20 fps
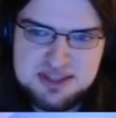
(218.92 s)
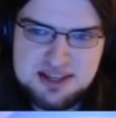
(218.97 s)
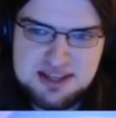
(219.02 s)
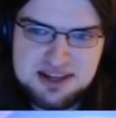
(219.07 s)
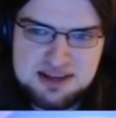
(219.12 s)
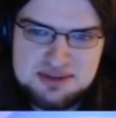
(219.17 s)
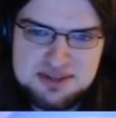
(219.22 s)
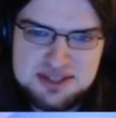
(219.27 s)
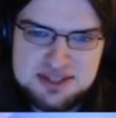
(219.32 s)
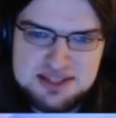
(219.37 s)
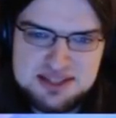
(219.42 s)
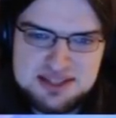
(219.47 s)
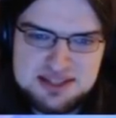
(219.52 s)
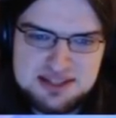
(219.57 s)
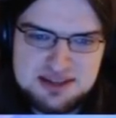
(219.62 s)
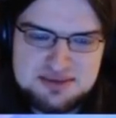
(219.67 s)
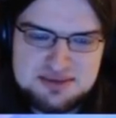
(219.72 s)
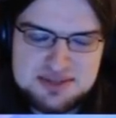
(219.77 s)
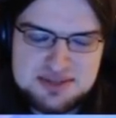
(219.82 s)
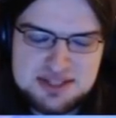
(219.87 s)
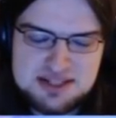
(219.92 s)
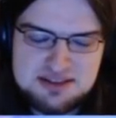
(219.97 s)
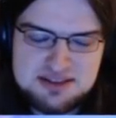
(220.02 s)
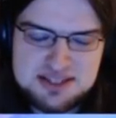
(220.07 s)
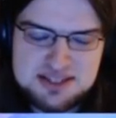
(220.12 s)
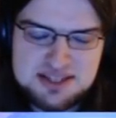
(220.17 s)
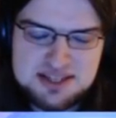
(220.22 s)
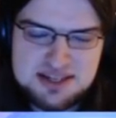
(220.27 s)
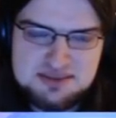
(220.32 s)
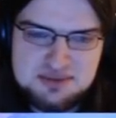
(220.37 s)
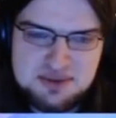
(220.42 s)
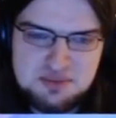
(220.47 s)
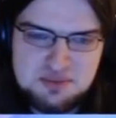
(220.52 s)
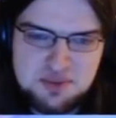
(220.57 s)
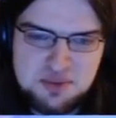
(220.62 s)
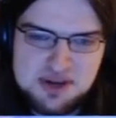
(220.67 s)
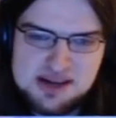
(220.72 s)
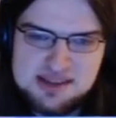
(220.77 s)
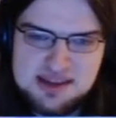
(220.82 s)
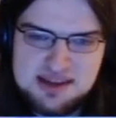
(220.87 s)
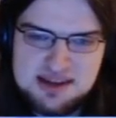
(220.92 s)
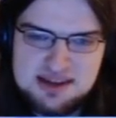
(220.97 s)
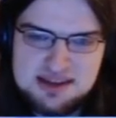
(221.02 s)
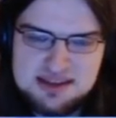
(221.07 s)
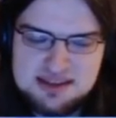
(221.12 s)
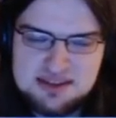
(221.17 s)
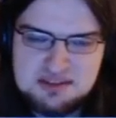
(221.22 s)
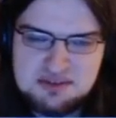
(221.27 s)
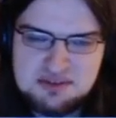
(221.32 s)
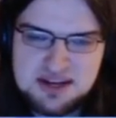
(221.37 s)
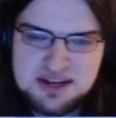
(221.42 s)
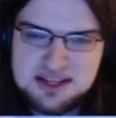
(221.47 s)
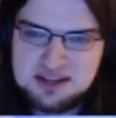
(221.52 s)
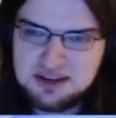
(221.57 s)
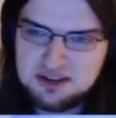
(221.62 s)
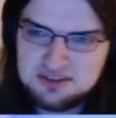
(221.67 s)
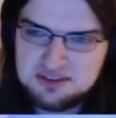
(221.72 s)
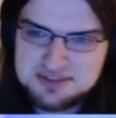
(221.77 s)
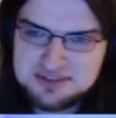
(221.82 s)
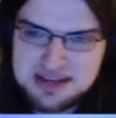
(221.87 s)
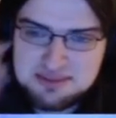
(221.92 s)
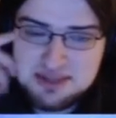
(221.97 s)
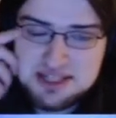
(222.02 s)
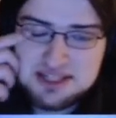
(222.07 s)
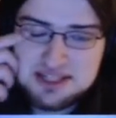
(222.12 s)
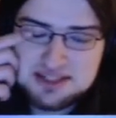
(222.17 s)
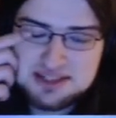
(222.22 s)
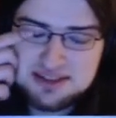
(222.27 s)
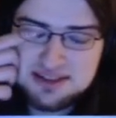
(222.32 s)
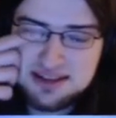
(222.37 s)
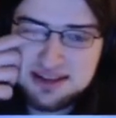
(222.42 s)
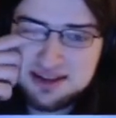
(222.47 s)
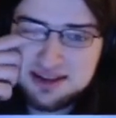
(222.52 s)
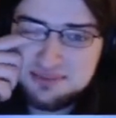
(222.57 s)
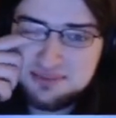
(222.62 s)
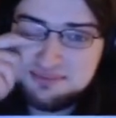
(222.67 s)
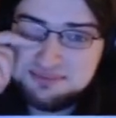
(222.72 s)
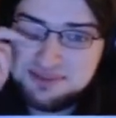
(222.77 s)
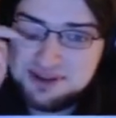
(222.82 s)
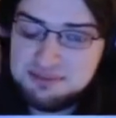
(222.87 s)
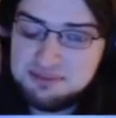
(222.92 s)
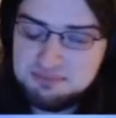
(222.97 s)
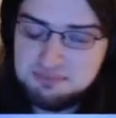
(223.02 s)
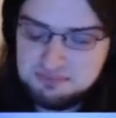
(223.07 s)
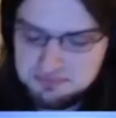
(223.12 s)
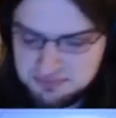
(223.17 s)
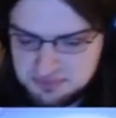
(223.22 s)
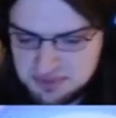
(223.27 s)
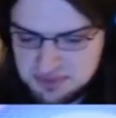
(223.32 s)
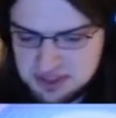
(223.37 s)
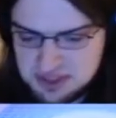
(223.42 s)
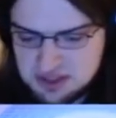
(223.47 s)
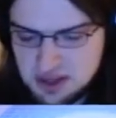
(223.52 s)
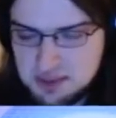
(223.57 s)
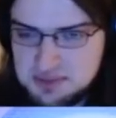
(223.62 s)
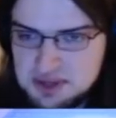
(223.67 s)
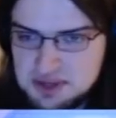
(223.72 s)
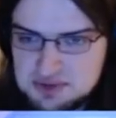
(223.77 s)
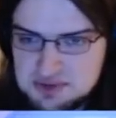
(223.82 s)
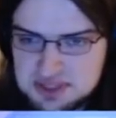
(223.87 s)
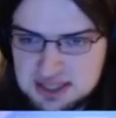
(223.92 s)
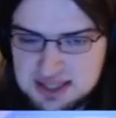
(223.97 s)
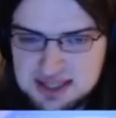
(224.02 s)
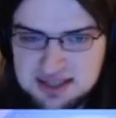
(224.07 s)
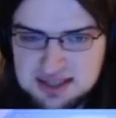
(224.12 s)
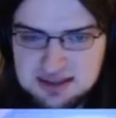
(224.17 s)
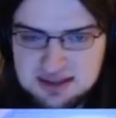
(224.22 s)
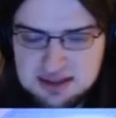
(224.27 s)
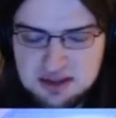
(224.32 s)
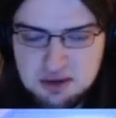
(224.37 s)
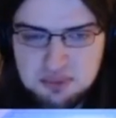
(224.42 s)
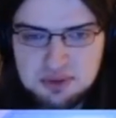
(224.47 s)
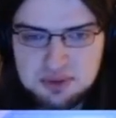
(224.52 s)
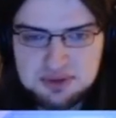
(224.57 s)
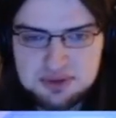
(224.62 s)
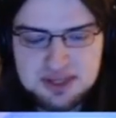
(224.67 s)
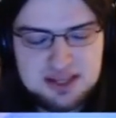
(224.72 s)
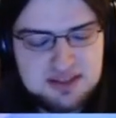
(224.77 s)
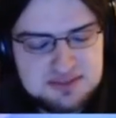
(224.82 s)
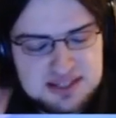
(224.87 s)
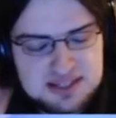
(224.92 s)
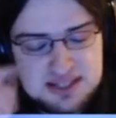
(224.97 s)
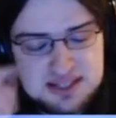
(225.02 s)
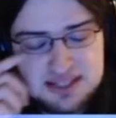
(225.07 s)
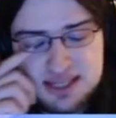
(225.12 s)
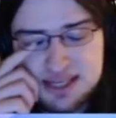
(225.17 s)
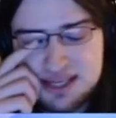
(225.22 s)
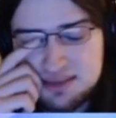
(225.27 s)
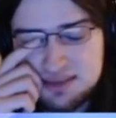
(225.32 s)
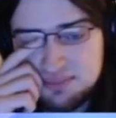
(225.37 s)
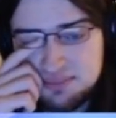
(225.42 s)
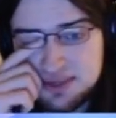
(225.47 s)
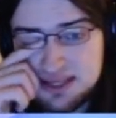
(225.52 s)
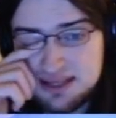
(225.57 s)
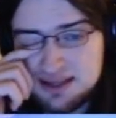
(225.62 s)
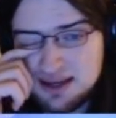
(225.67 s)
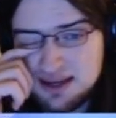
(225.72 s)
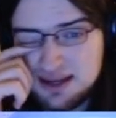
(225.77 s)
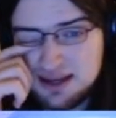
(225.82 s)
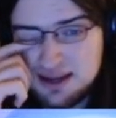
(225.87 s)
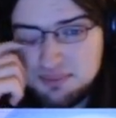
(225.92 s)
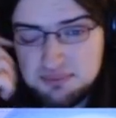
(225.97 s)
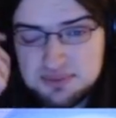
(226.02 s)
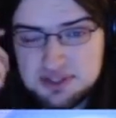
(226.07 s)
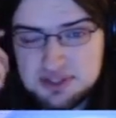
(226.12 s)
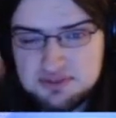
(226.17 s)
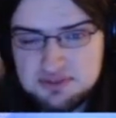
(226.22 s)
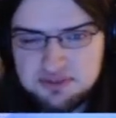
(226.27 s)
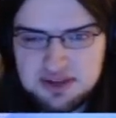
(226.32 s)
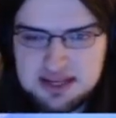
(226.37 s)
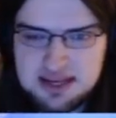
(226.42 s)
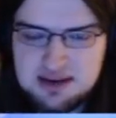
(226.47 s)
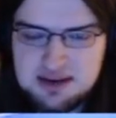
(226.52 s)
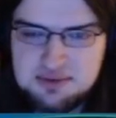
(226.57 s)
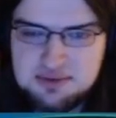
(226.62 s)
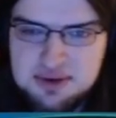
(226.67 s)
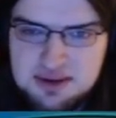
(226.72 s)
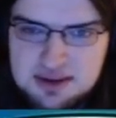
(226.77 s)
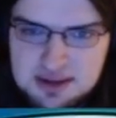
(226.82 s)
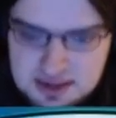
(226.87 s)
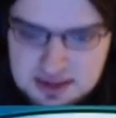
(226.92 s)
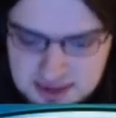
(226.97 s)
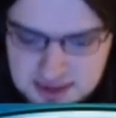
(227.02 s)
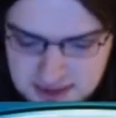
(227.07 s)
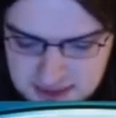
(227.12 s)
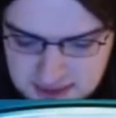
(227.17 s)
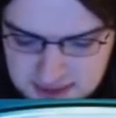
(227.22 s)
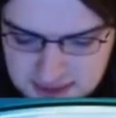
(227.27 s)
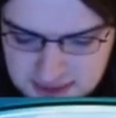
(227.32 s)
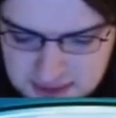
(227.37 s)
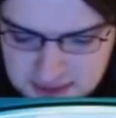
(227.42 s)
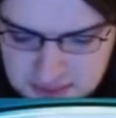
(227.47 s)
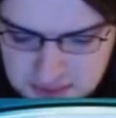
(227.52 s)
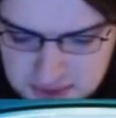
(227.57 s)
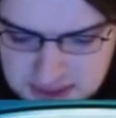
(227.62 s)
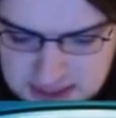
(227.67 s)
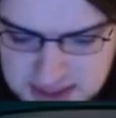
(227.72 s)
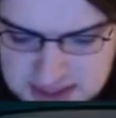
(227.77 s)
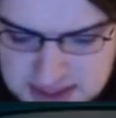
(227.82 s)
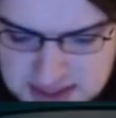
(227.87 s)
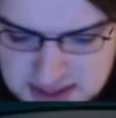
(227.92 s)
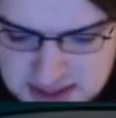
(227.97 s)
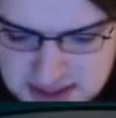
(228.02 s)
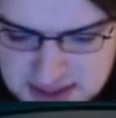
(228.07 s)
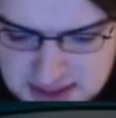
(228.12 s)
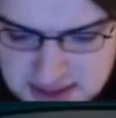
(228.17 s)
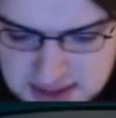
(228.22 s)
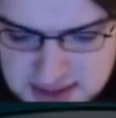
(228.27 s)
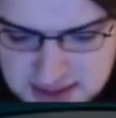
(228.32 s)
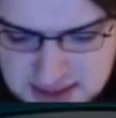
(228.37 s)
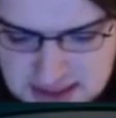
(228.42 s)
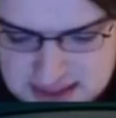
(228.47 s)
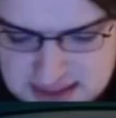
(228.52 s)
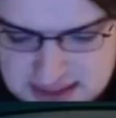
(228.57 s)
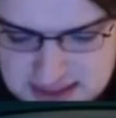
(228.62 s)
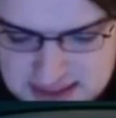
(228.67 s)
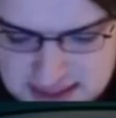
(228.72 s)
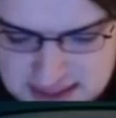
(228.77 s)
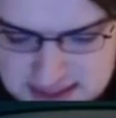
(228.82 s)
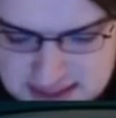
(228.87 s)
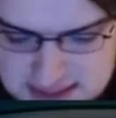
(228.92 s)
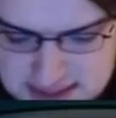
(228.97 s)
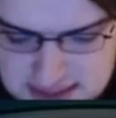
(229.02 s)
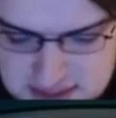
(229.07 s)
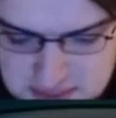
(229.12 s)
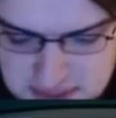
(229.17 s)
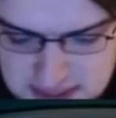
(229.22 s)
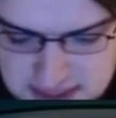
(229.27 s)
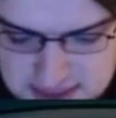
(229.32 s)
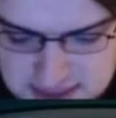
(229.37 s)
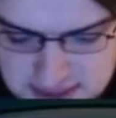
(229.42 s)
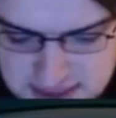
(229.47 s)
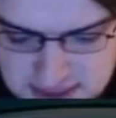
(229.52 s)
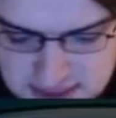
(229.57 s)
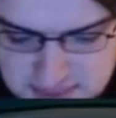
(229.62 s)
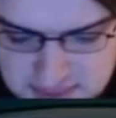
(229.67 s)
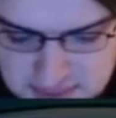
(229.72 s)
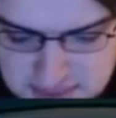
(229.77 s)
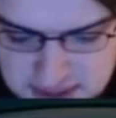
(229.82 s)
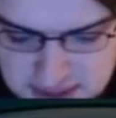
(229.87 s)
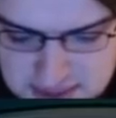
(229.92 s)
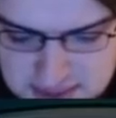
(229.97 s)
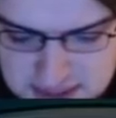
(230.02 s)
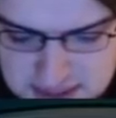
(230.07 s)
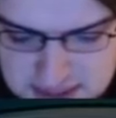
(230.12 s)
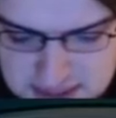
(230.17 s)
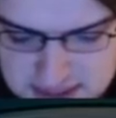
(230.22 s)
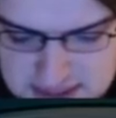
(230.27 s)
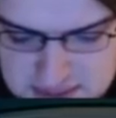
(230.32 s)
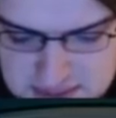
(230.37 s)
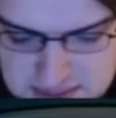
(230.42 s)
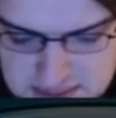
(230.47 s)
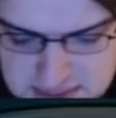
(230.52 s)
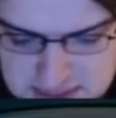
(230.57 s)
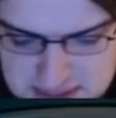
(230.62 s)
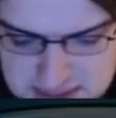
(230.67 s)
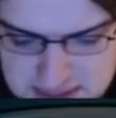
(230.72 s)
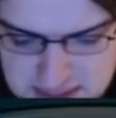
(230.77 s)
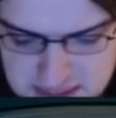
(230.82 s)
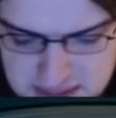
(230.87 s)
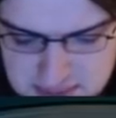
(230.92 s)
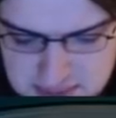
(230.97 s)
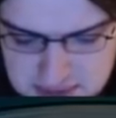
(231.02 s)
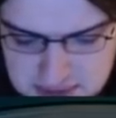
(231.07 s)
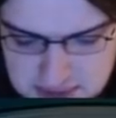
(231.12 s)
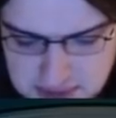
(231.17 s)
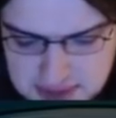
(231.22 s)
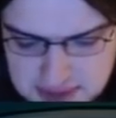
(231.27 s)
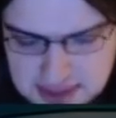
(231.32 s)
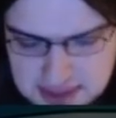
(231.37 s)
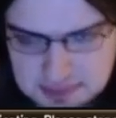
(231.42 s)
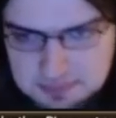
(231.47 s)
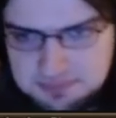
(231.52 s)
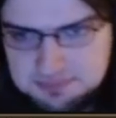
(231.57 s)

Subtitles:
that I was Charizard Y there and threatening a lot of damage, but I'm usually not bulky enough to take it. But do find out what nature the Kangaskhan is as well. But I'm going to Ice Beam into the Como here.